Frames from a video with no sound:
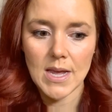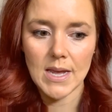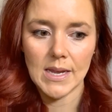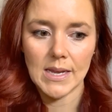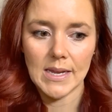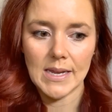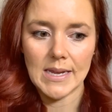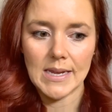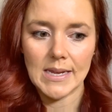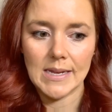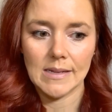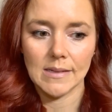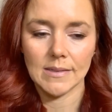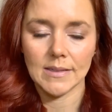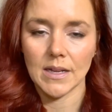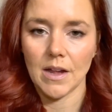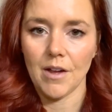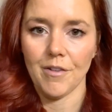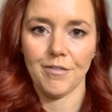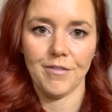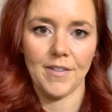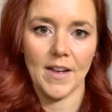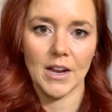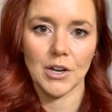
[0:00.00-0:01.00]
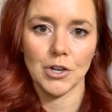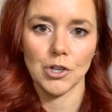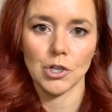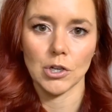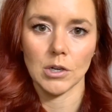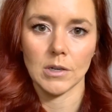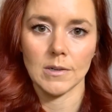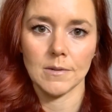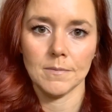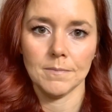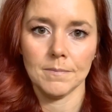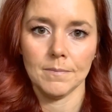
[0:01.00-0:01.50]
is
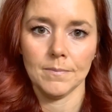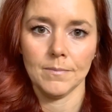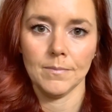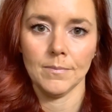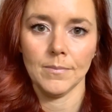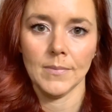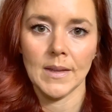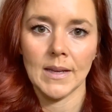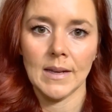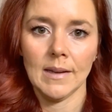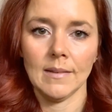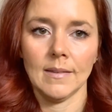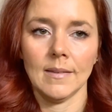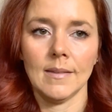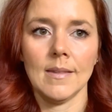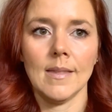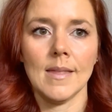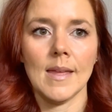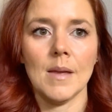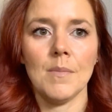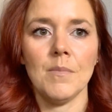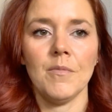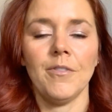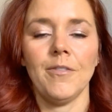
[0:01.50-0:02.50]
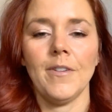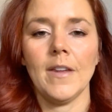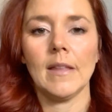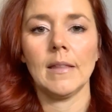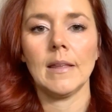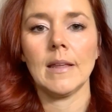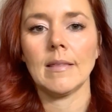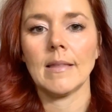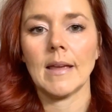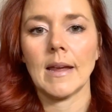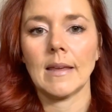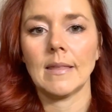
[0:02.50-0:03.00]
affection. It's them
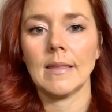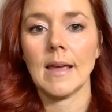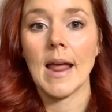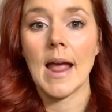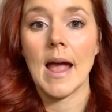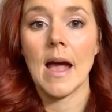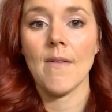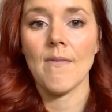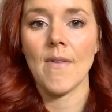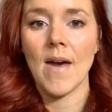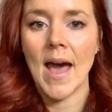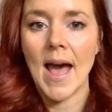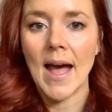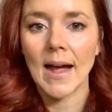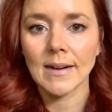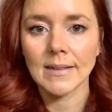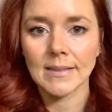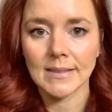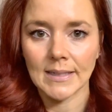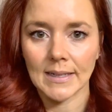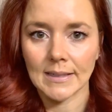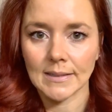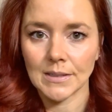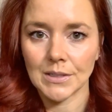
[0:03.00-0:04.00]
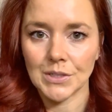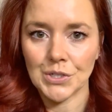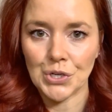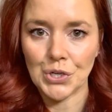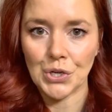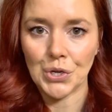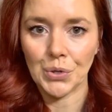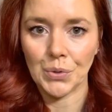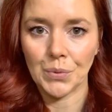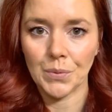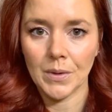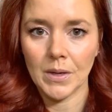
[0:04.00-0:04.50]
feeling like they have access to
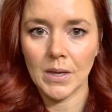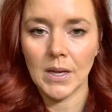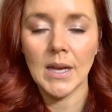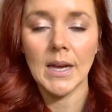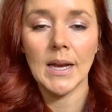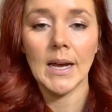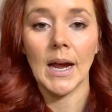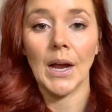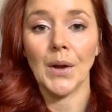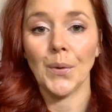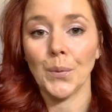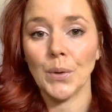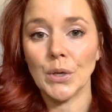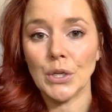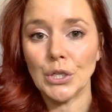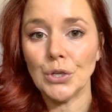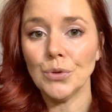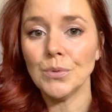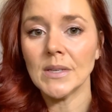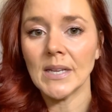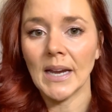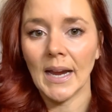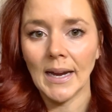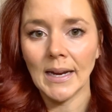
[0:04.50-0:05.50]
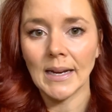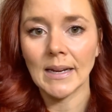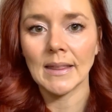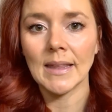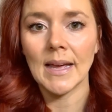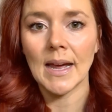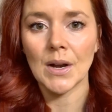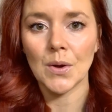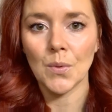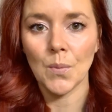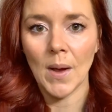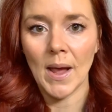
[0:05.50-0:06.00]
you. And when you take
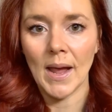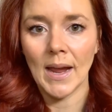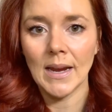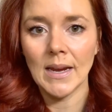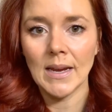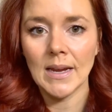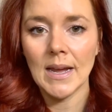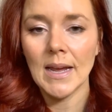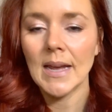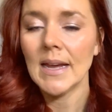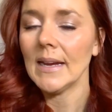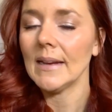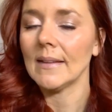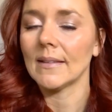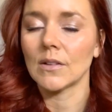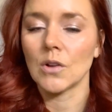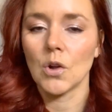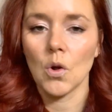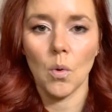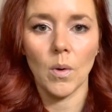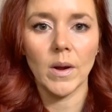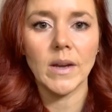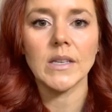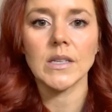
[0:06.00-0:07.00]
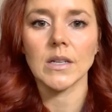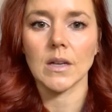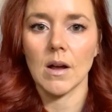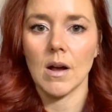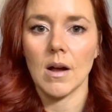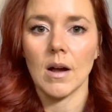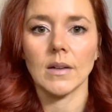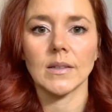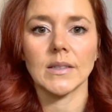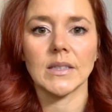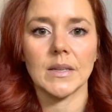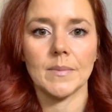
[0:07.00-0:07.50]
that away, it's going to
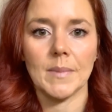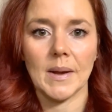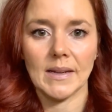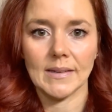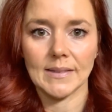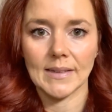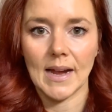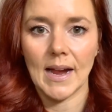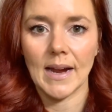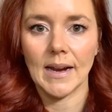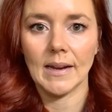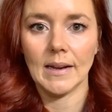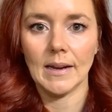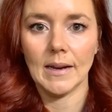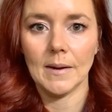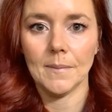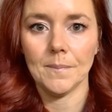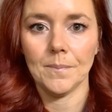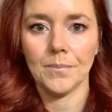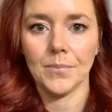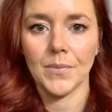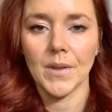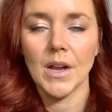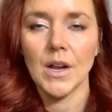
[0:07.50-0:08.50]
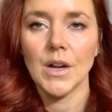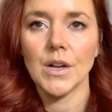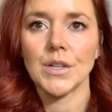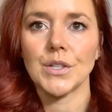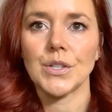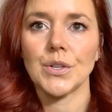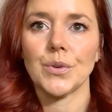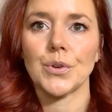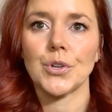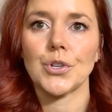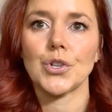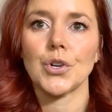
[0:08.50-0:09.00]
cause some anxiety.
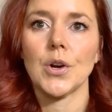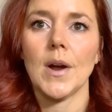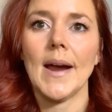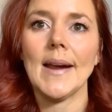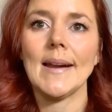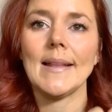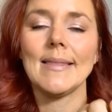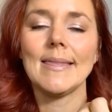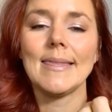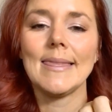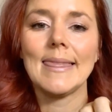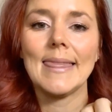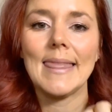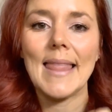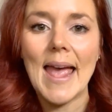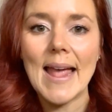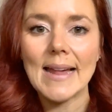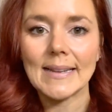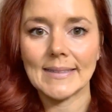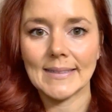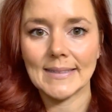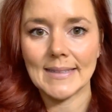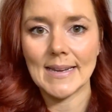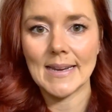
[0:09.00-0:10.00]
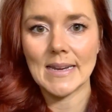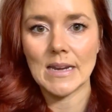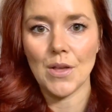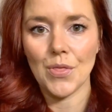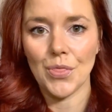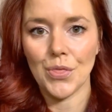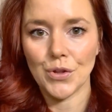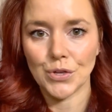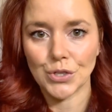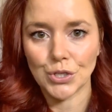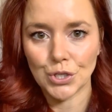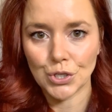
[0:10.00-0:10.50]
So to try to lessen
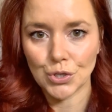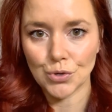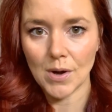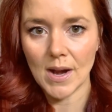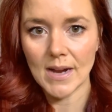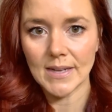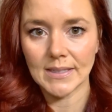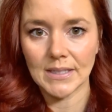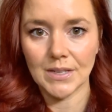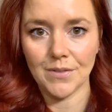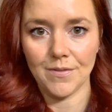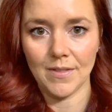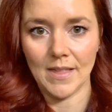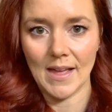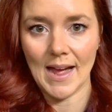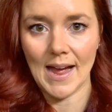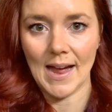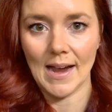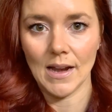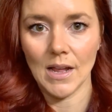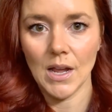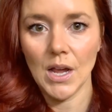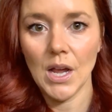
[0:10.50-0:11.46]
the stress of that,